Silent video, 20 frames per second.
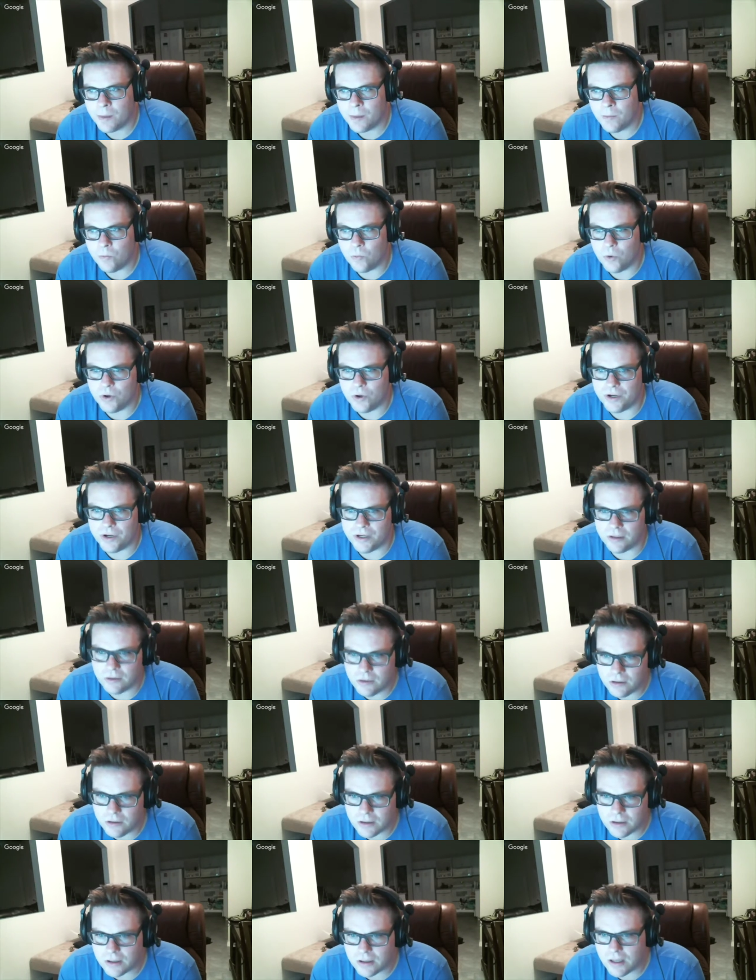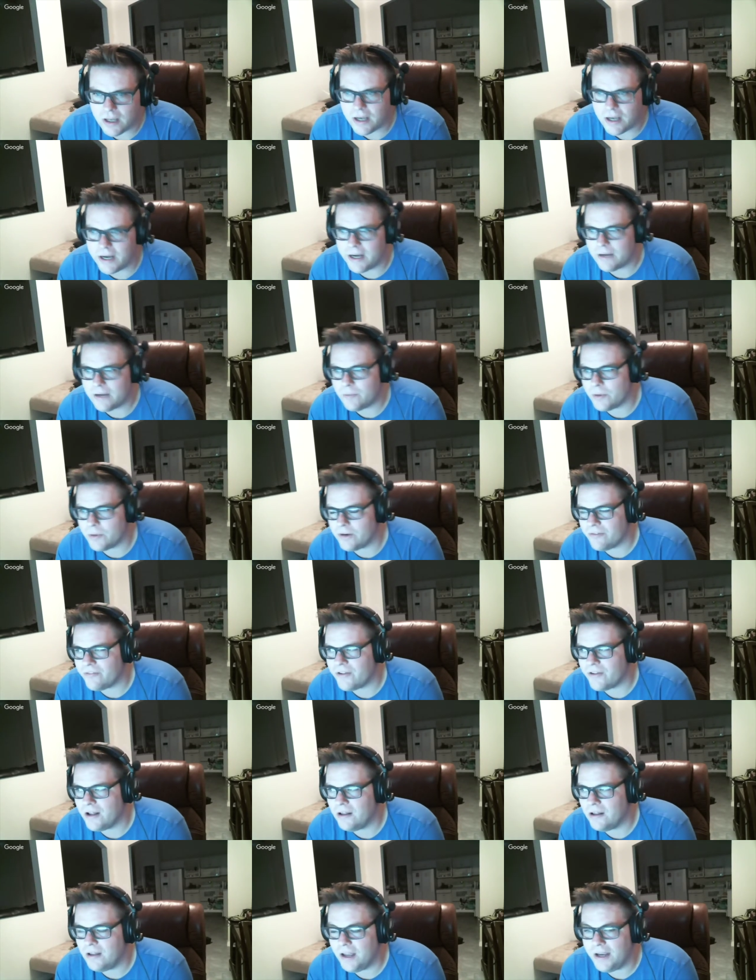what it looked like, what it
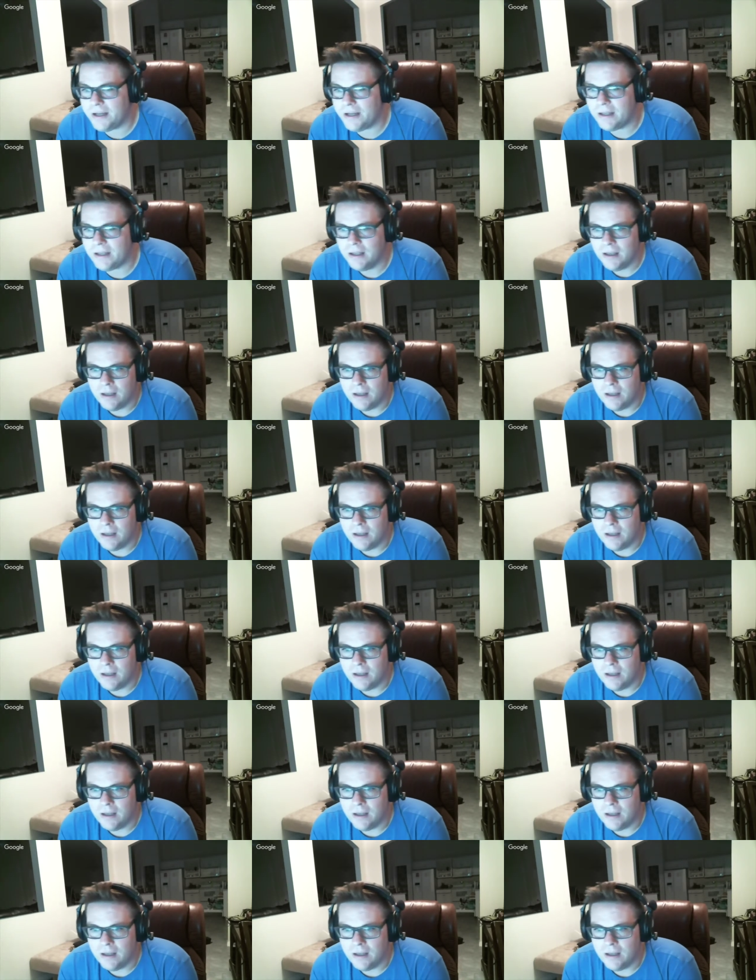felt like.